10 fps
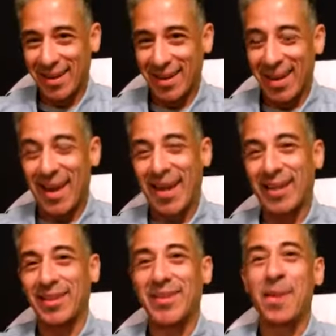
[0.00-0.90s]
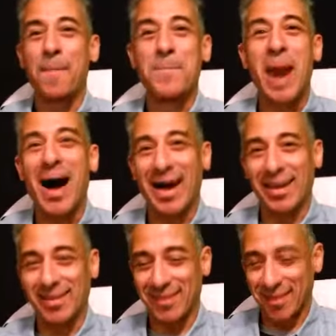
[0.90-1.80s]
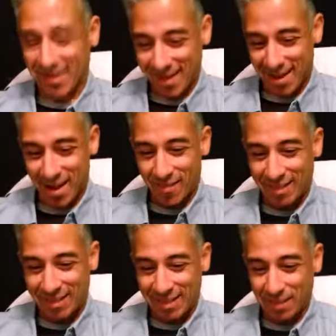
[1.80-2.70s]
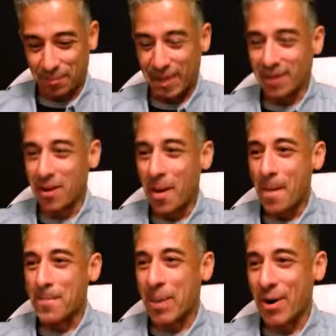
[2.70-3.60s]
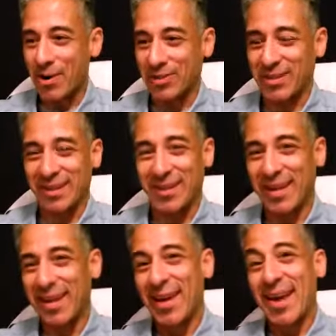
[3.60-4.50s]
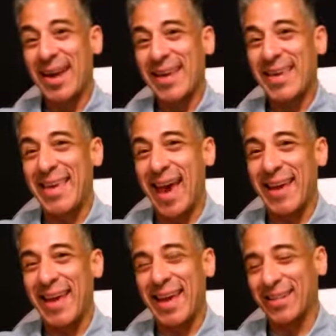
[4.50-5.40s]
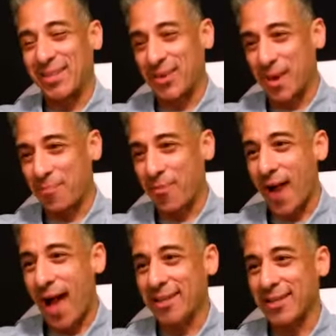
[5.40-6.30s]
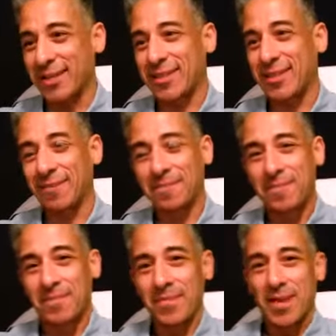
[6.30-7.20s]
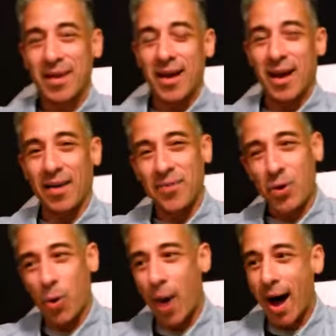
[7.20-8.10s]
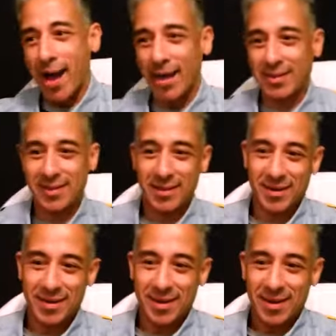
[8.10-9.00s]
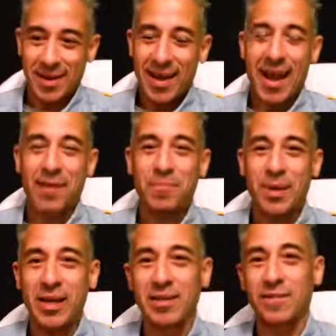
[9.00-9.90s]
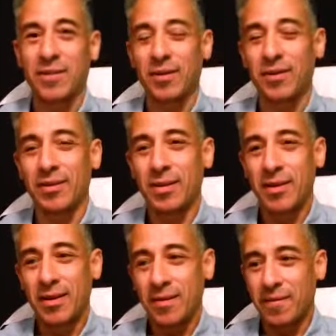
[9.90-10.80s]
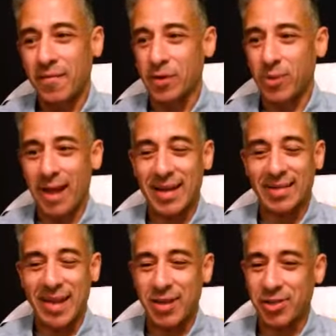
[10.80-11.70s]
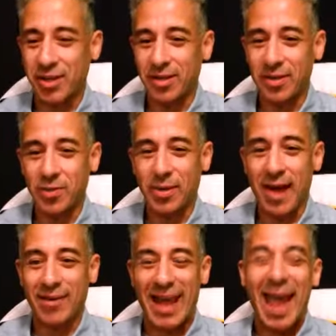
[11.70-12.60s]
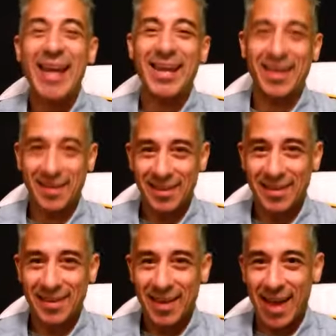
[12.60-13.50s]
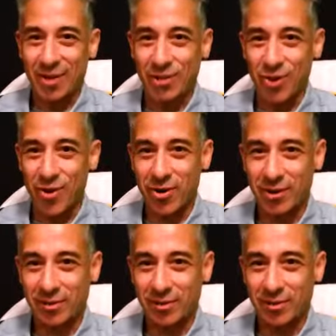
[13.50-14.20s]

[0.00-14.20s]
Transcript: in the mind of a disciplined person. Get into the practice of quiet and peaceful visualization without any external